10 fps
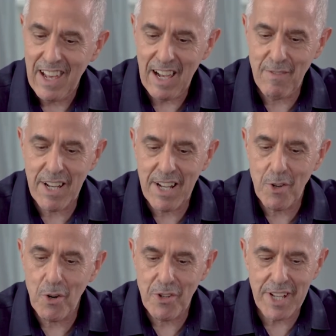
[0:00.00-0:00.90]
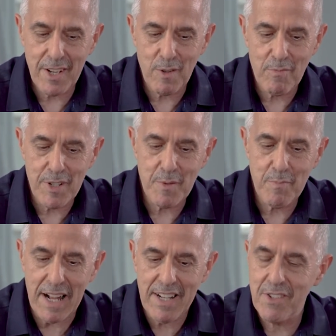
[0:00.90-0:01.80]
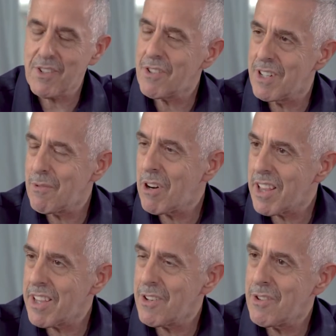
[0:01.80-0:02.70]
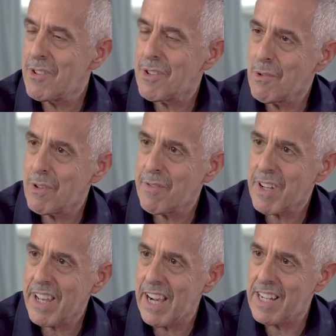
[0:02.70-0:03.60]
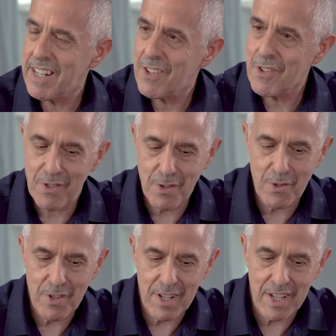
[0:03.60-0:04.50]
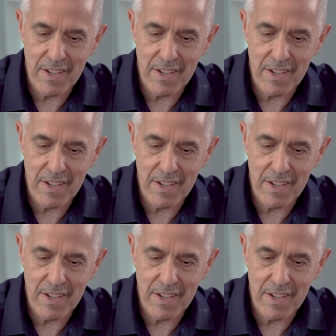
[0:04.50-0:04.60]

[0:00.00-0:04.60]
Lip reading: Having an audit company is mandatory, while the other two are for guidance only.